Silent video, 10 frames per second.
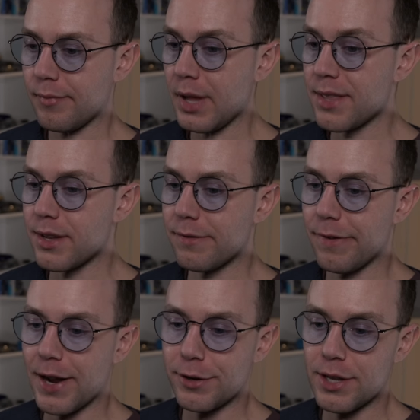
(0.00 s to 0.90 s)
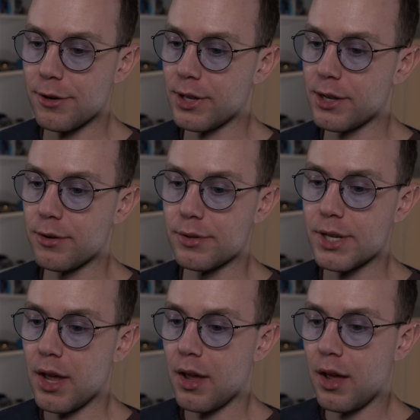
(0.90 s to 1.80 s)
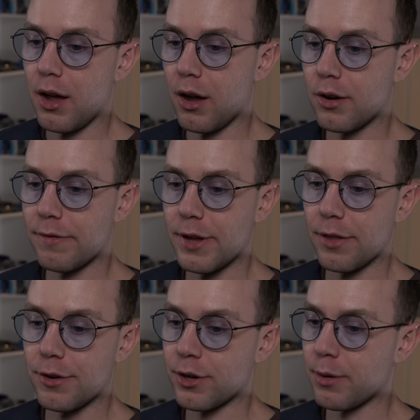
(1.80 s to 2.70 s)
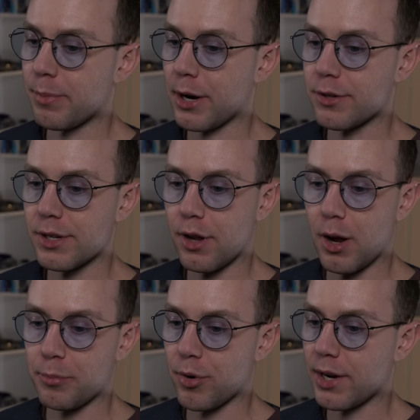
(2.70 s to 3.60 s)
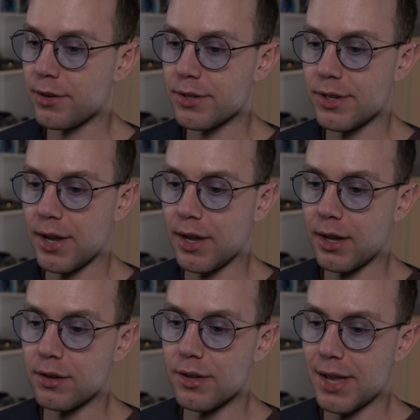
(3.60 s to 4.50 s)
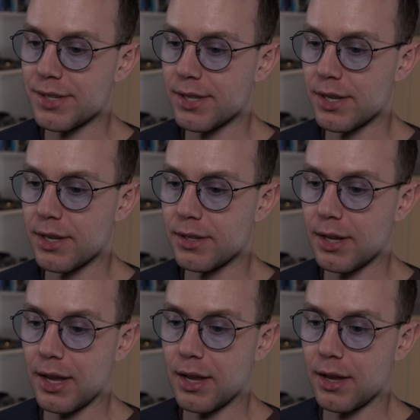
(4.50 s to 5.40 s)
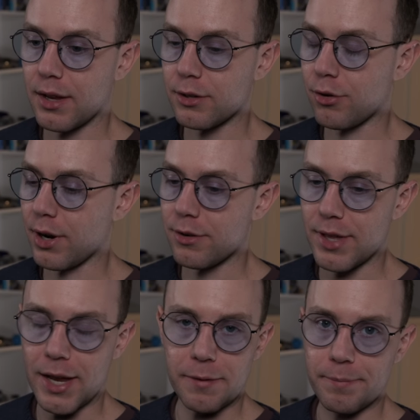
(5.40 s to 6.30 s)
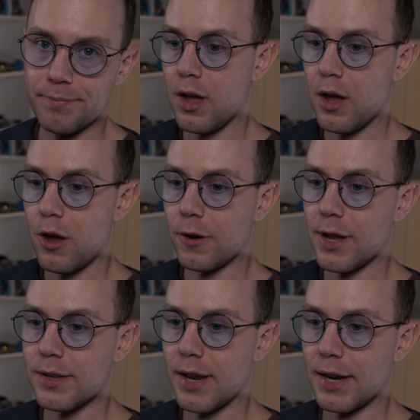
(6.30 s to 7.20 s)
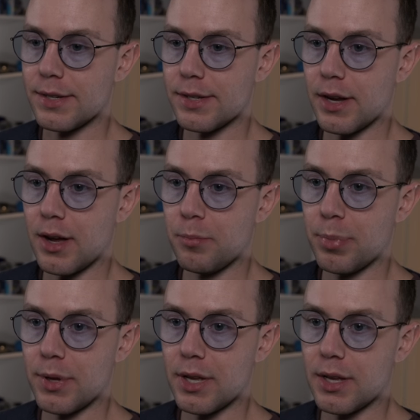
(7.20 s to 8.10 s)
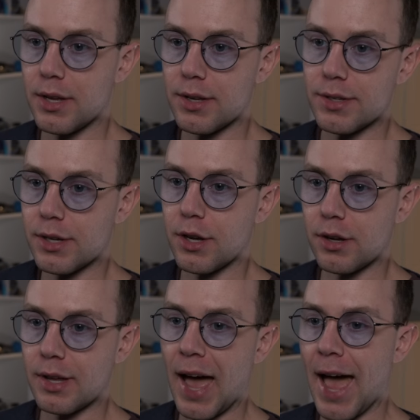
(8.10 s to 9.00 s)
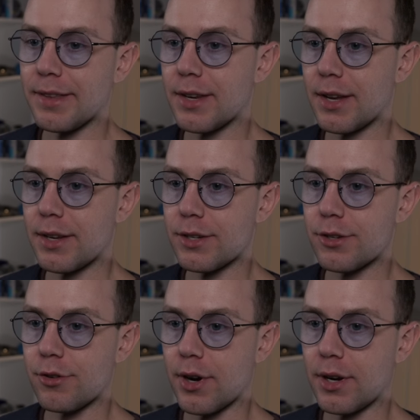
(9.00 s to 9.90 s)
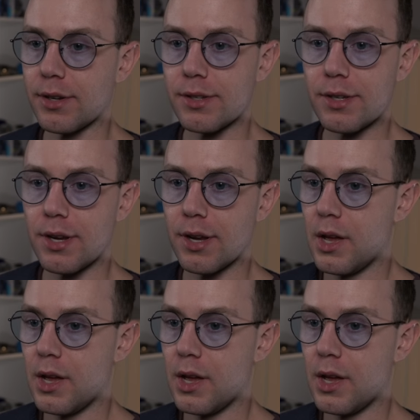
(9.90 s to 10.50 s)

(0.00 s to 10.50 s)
And then finally, you can use all of the other comparison operators like less than and greater than. Okay, next up is concatenating strings.